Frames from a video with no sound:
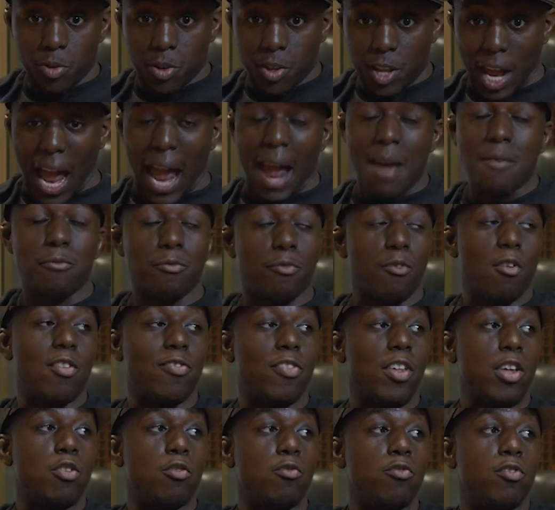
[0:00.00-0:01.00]
time
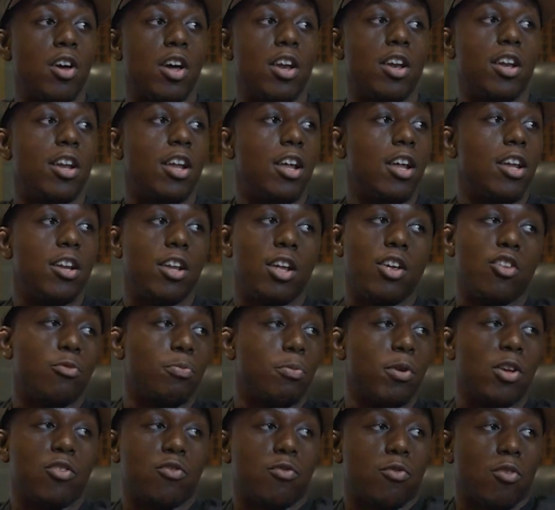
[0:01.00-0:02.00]
frame that you've done it in, it
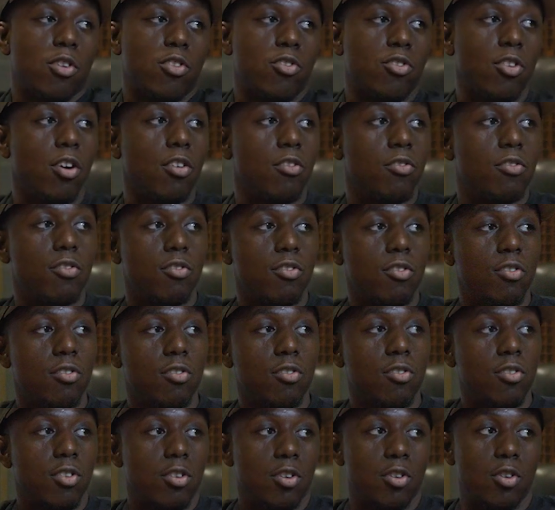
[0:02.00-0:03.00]
speaks for itself.
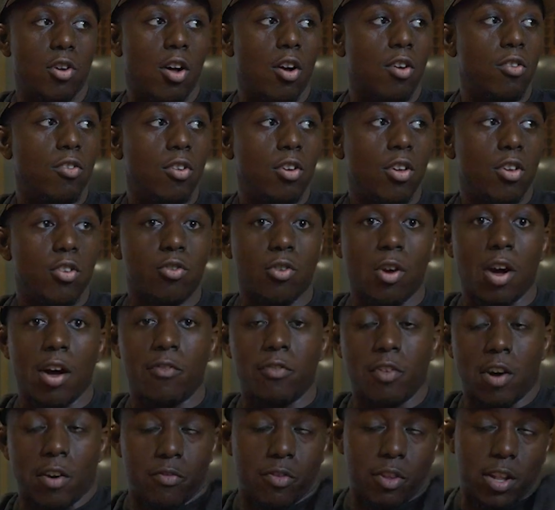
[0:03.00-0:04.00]
Mm-hmm. So I
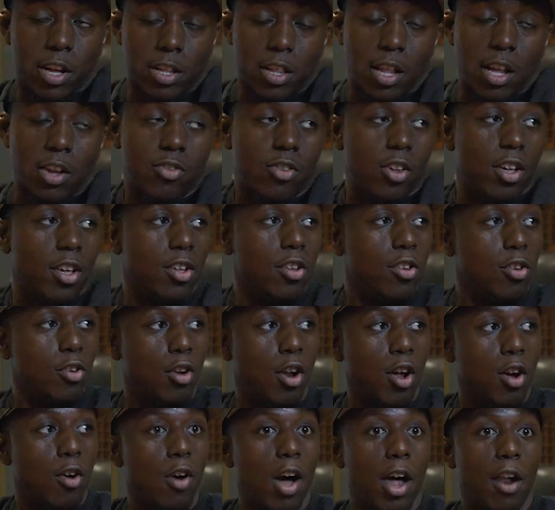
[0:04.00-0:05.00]
feel like that's it. I
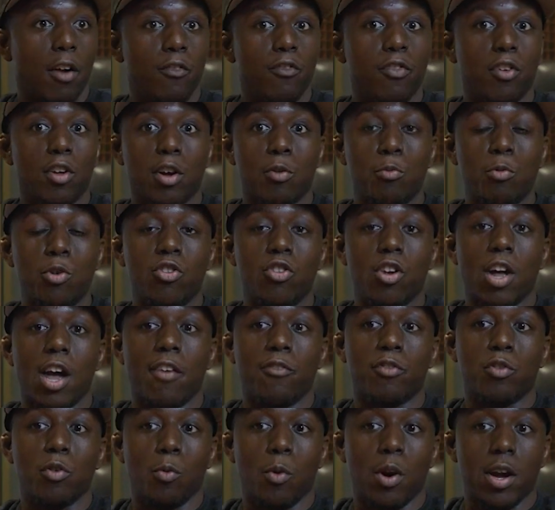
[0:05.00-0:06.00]
don't feel like we should
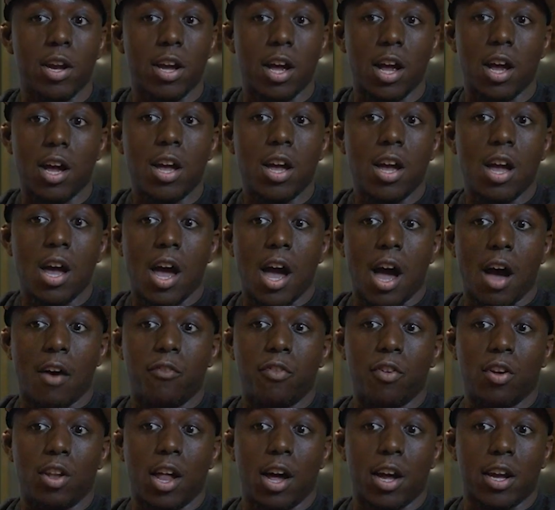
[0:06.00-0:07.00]
have to wait. I
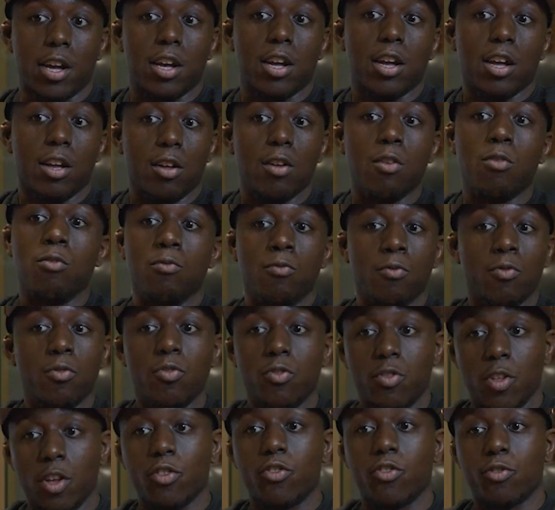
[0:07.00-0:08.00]
feel like
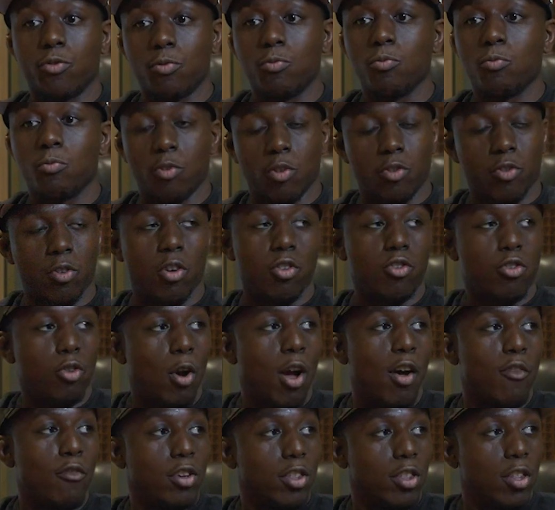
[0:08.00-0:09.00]
this is going to show
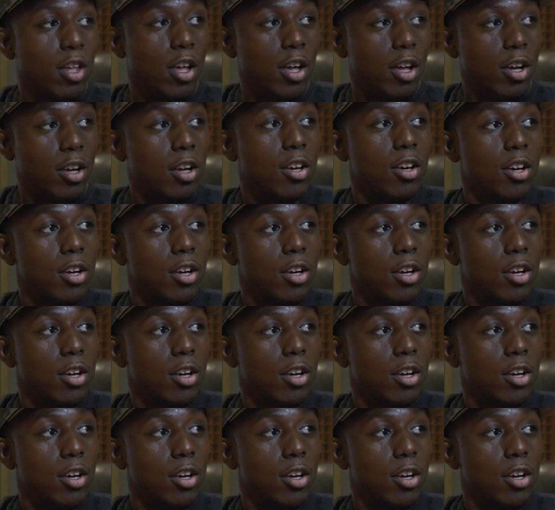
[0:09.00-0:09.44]
everything.